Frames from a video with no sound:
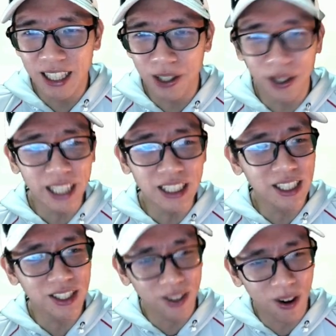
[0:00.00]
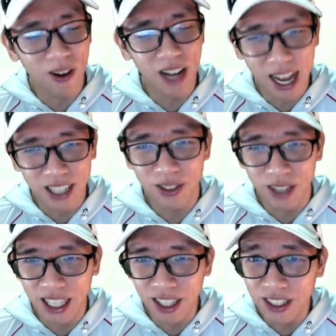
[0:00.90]
Crazy strong,
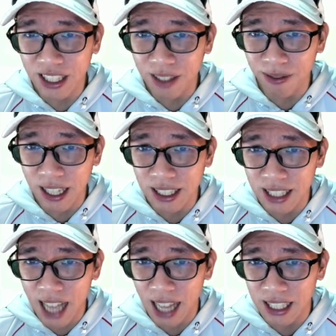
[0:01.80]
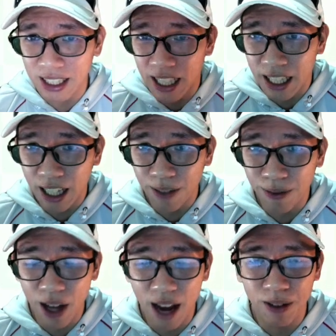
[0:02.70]
actually. Her defense stats, if
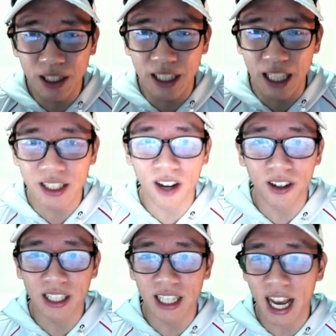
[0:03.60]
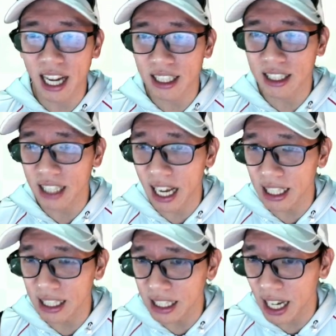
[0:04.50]
you have her 6-star EX
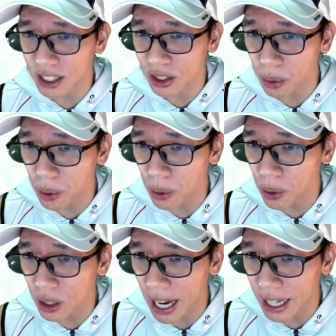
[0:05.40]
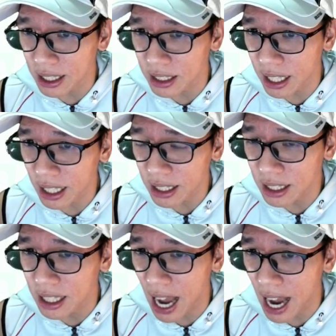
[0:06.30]
and EX rolled, I think
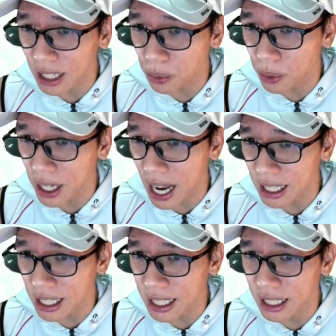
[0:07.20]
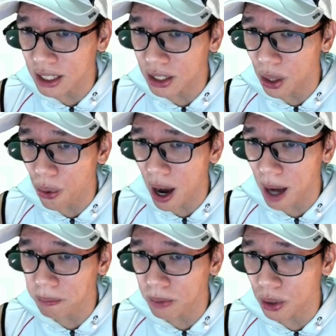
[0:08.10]
that will at least go
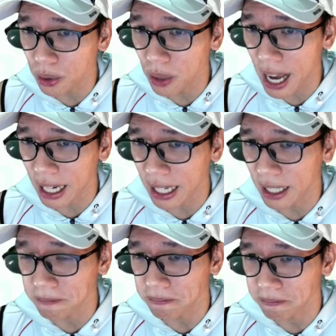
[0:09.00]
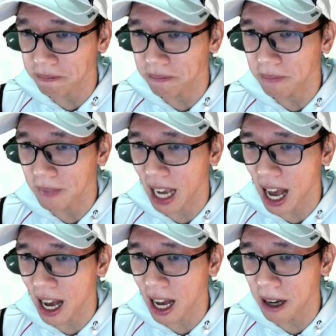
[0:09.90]
up to like
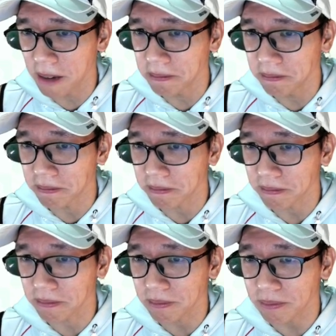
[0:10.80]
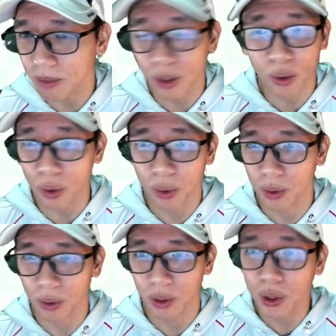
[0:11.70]

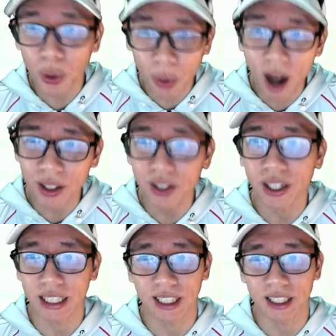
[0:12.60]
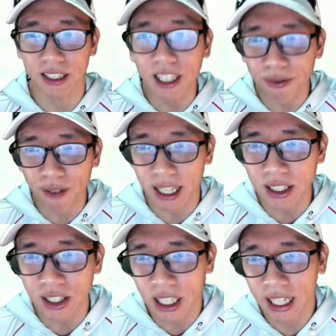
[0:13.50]
200
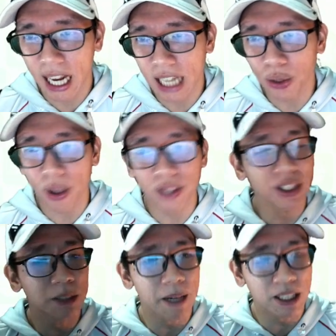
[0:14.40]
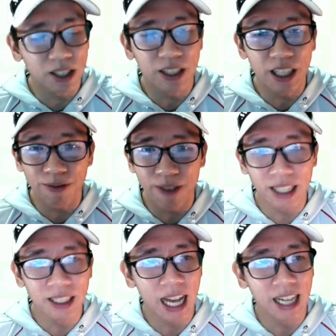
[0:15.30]
defense and 200 special
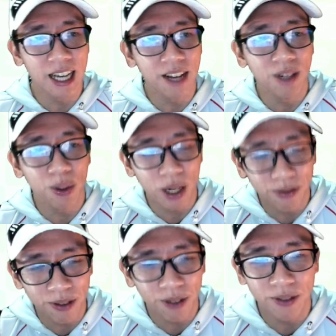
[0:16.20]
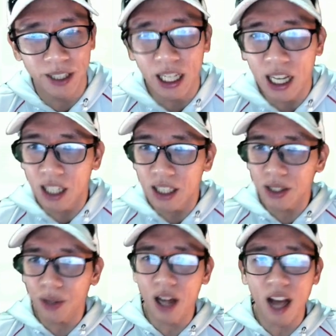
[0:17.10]
defense at level 150.
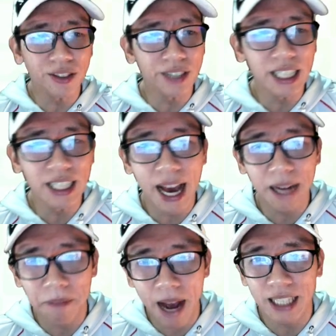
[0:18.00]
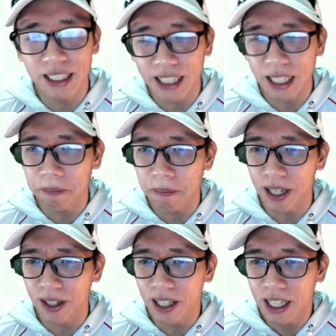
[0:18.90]
So not really that bad sync
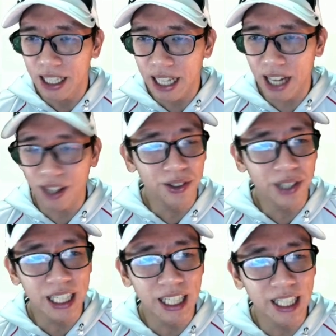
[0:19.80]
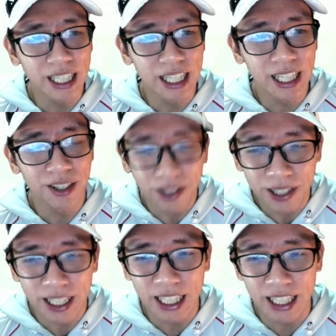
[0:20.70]
pair, and
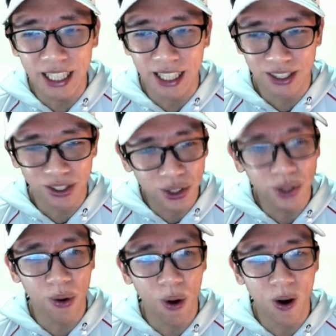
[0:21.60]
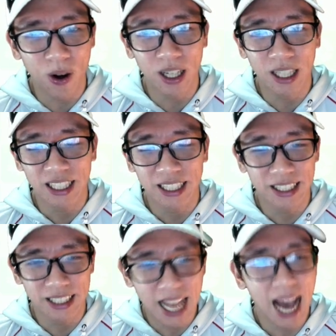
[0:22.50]
really strong
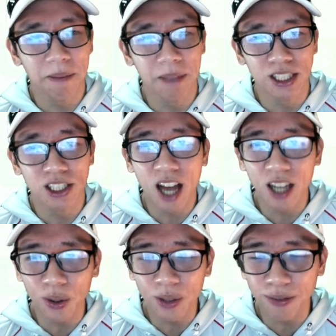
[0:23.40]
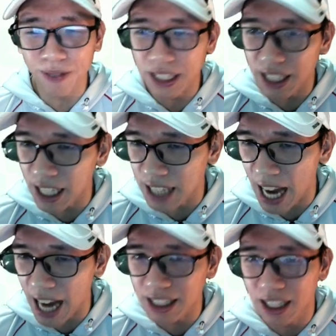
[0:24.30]
damage. Not only physical
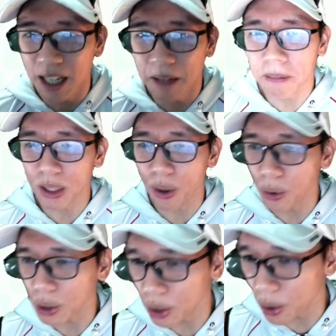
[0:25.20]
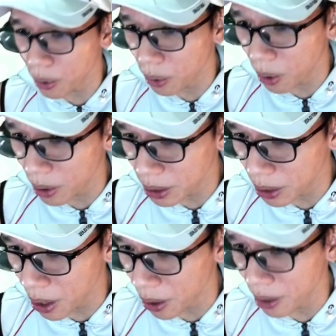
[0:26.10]
attacks, but also,
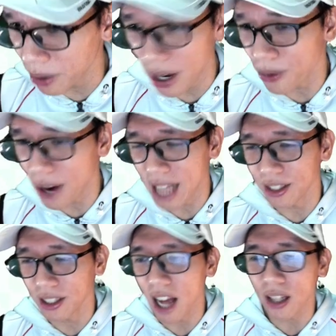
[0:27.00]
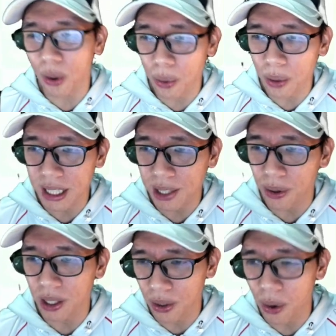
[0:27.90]
you know, rather not only
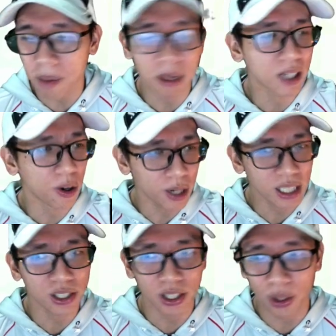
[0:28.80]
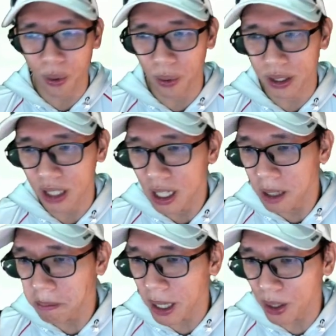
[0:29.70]
your normal collision course,
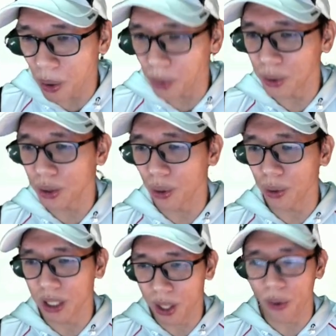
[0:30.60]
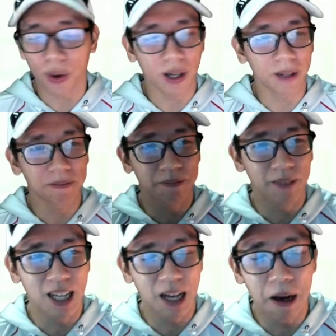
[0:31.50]
but also your
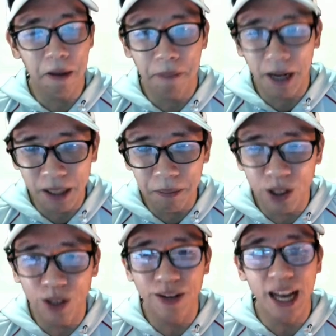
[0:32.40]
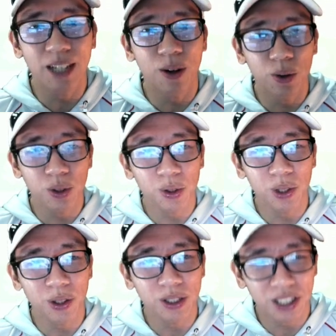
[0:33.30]
body move and also
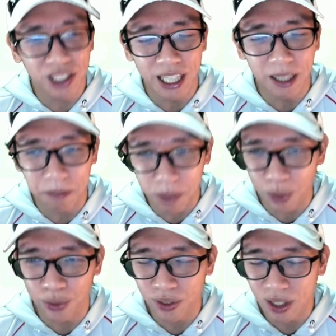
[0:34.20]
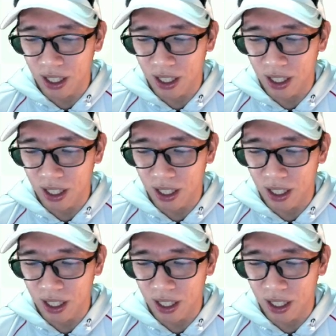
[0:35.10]
your sync move.